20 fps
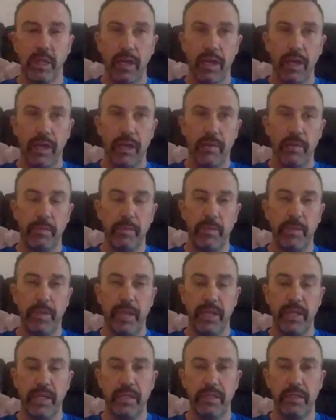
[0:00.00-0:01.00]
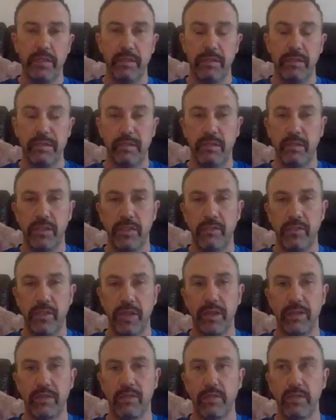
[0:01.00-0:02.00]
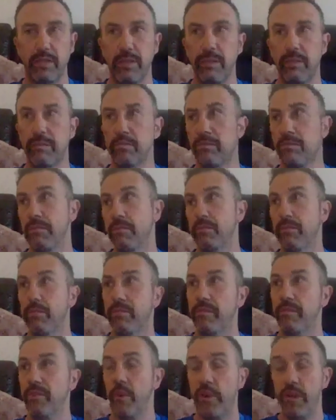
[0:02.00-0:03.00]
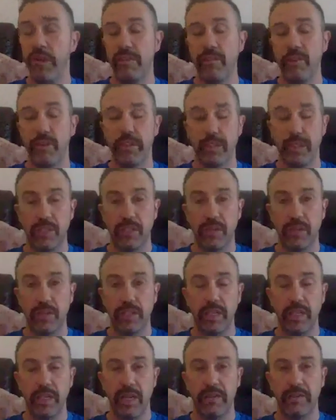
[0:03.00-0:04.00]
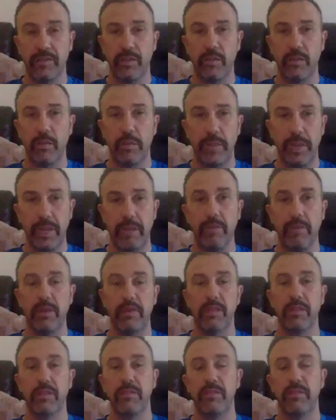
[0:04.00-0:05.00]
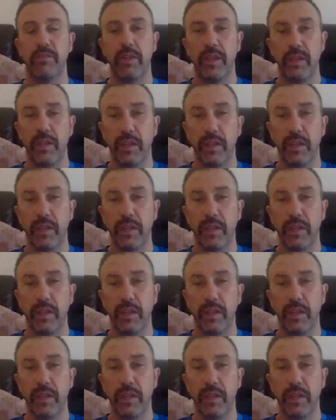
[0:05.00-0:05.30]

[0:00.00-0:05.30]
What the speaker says: And in 2005, I decided, after a period of